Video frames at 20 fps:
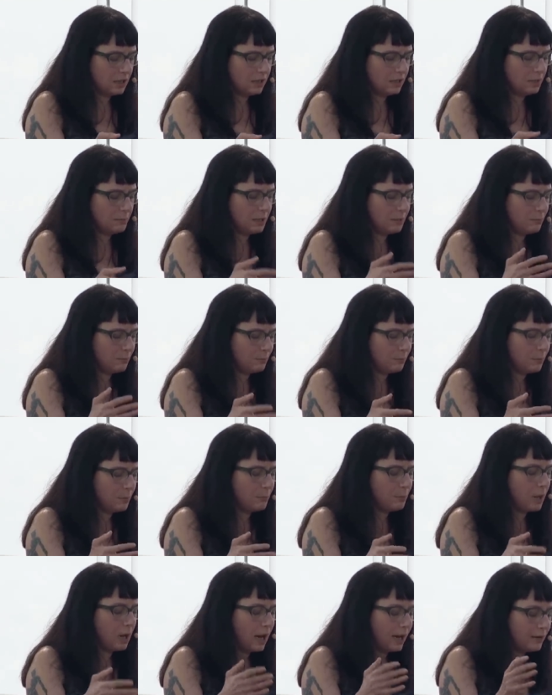I
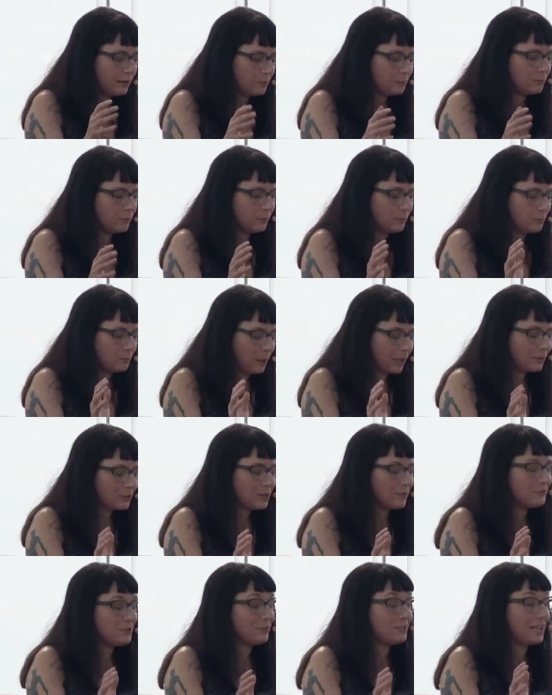mean, I,
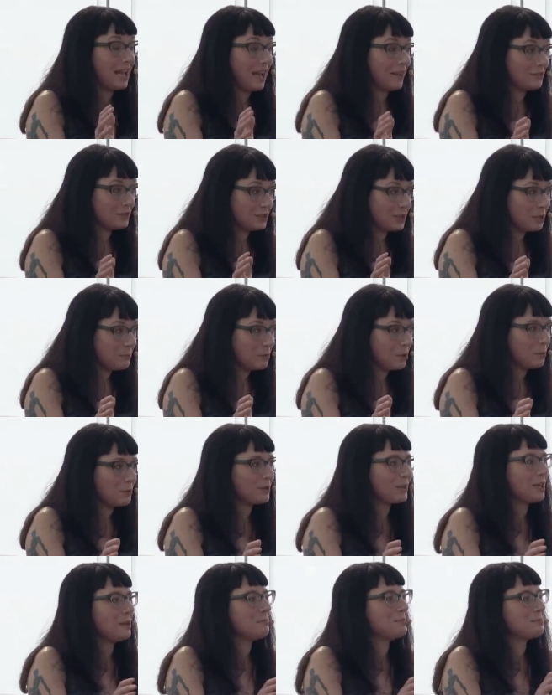Microsoft does have some mobile
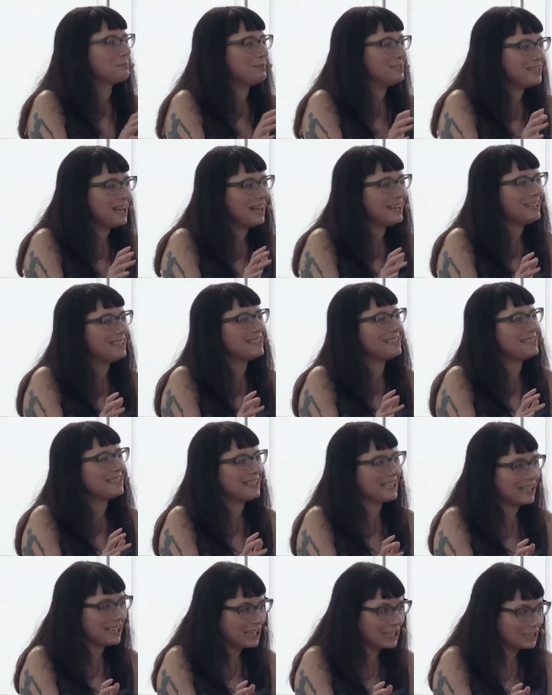games, but not a
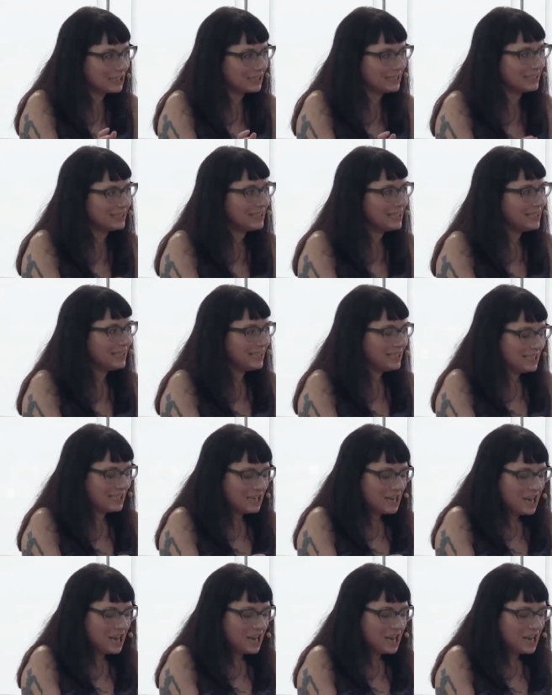ton. Not enough.